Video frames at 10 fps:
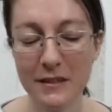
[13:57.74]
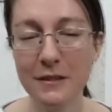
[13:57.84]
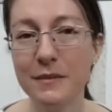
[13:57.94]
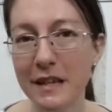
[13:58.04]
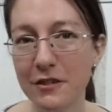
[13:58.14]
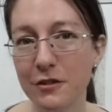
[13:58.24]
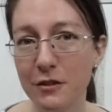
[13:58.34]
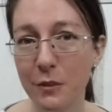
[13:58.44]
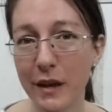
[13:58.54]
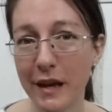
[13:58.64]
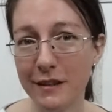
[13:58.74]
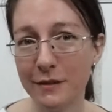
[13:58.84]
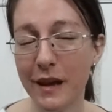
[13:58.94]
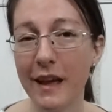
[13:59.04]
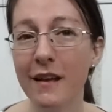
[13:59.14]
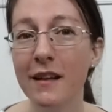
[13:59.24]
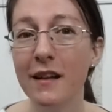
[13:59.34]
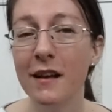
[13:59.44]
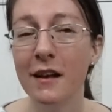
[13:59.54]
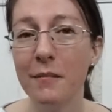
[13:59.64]
substantial weight, okay,
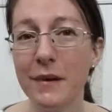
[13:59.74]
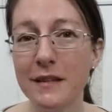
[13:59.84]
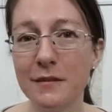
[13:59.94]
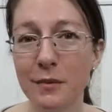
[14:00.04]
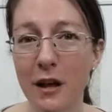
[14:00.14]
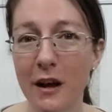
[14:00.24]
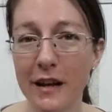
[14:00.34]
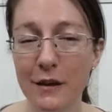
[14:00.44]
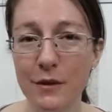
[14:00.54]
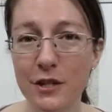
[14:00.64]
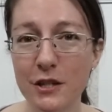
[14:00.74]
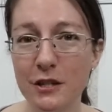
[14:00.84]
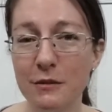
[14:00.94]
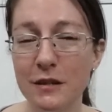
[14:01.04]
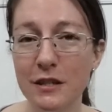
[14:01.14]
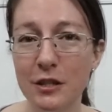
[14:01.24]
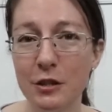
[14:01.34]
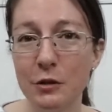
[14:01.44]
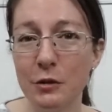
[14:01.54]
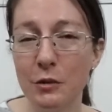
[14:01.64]
piece of block. And what you do is
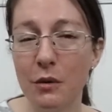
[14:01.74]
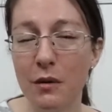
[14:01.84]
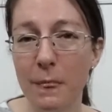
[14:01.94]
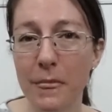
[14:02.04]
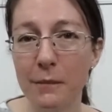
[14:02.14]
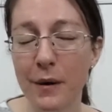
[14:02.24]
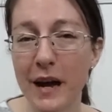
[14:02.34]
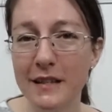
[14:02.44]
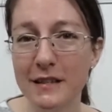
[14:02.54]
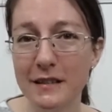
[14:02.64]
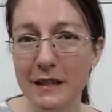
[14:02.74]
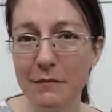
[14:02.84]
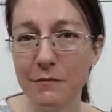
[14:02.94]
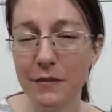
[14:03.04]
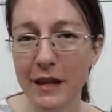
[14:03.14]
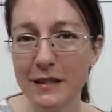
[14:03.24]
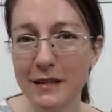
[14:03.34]
you press and like